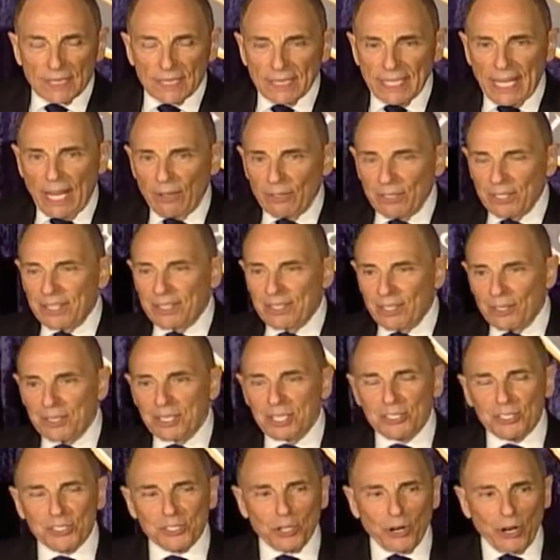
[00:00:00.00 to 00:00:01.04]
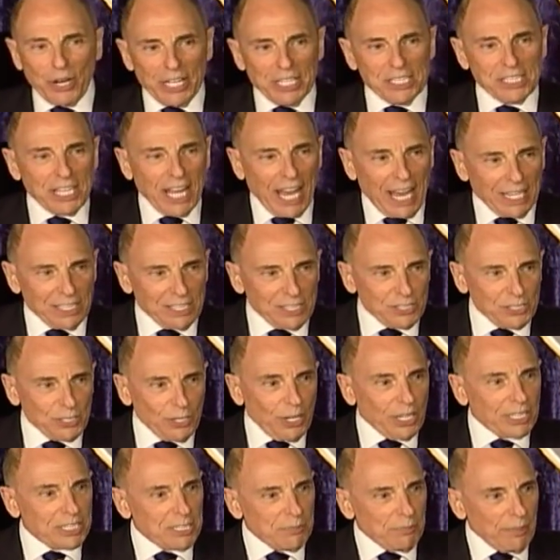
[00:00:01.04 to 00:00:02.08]
Now, the historians hadn't
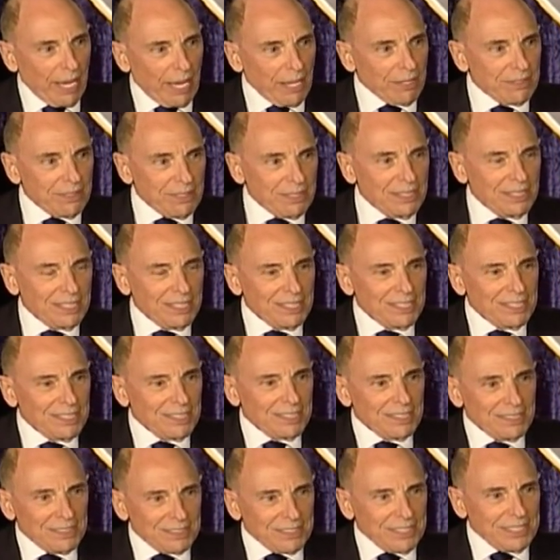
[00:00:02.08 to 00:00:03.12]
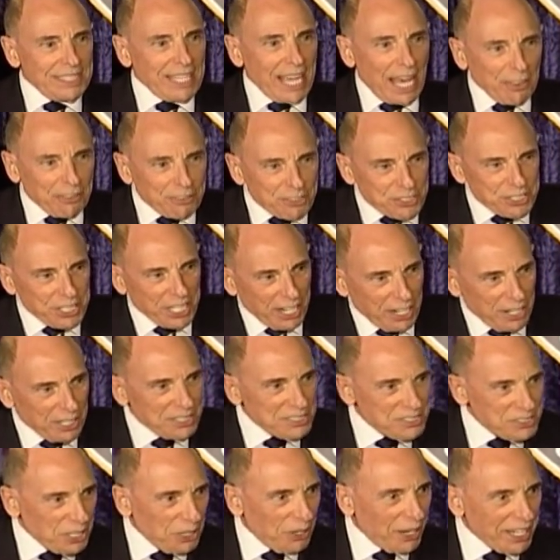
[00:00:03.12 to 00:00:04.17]
talked about the death stare,
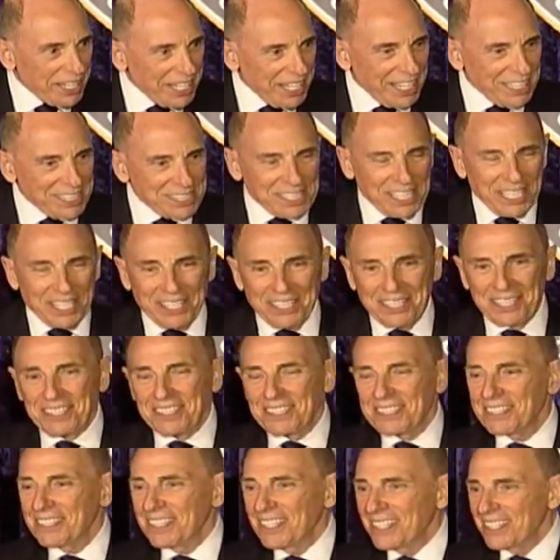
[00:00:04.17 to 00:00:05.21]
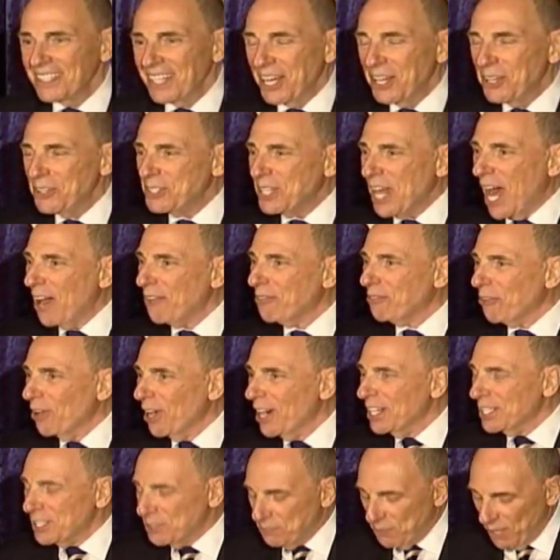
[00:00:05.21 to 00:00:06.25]
so I can't say they use that
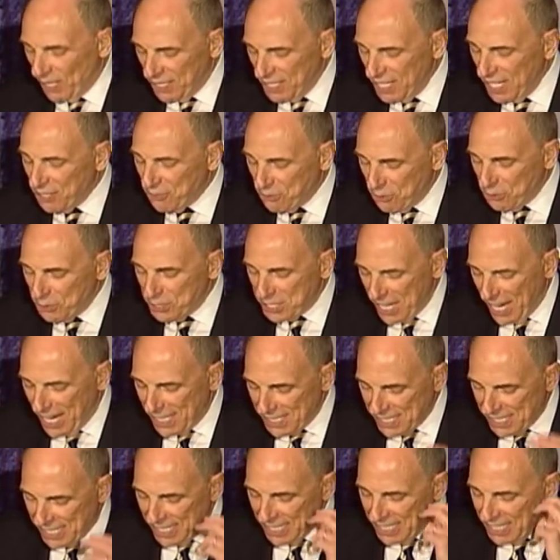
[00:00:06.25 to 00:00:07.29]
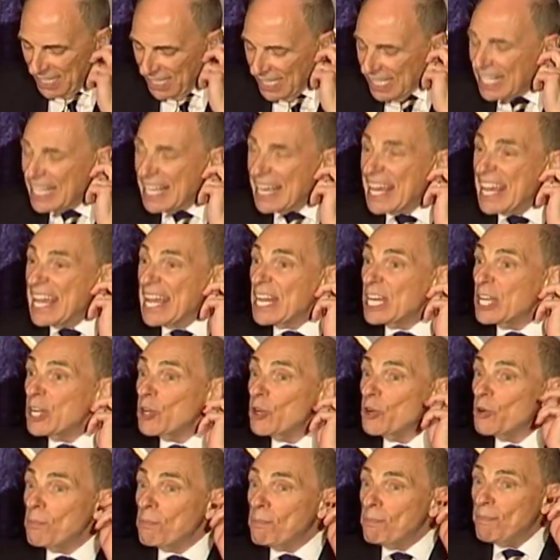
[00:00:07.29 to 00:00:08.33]
phrase, but he grew testy. He
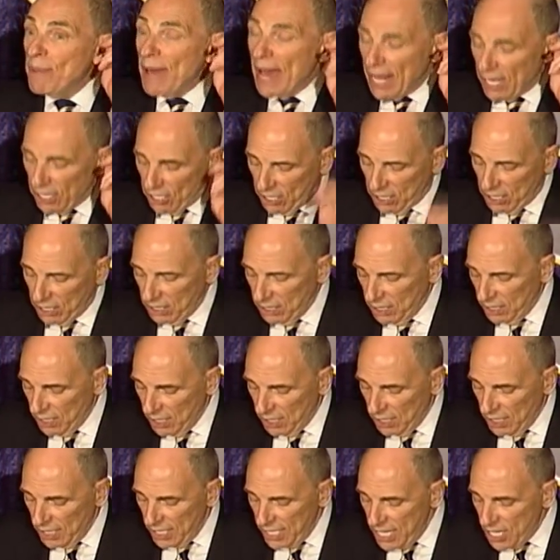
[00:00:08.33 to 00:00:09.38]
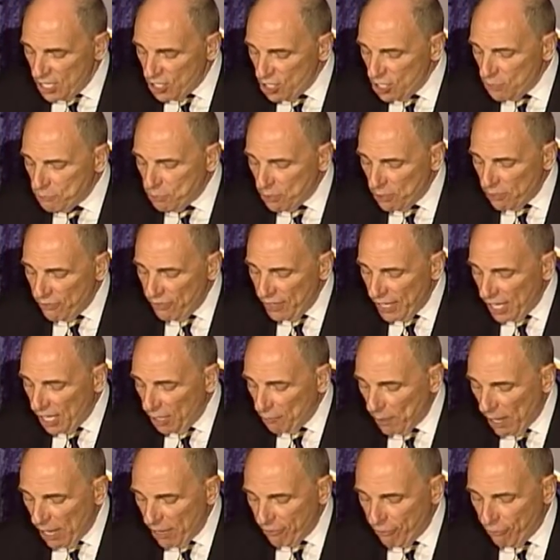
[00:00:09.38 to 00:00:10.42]
knew better. He could prevail
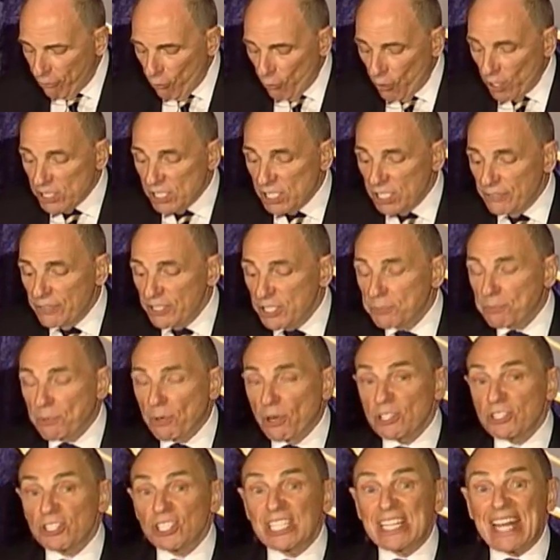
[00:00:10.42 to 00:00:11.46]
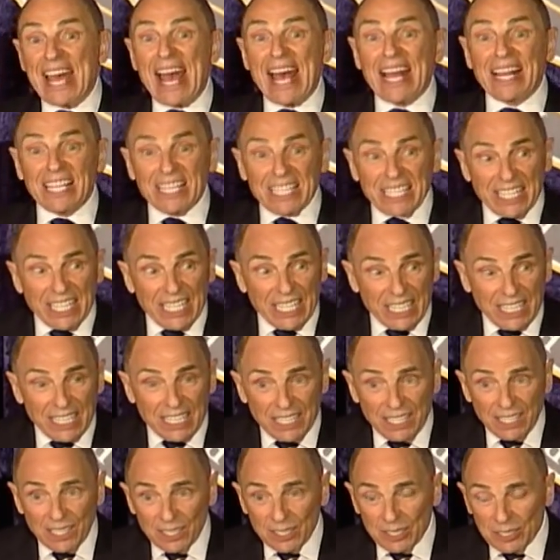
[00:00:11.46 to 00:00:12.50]
by force of his
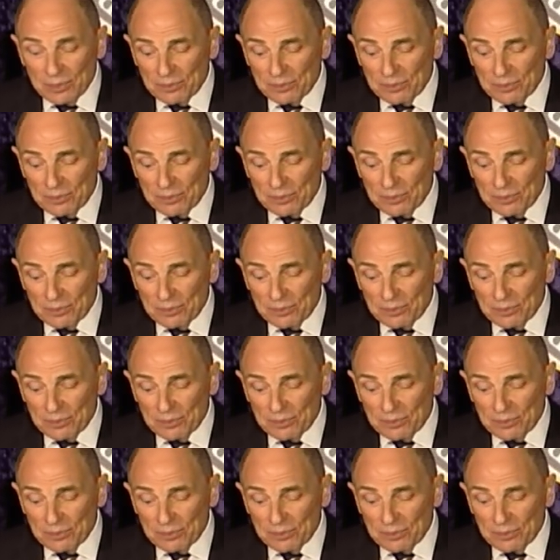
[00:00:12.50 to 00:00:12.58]
personality.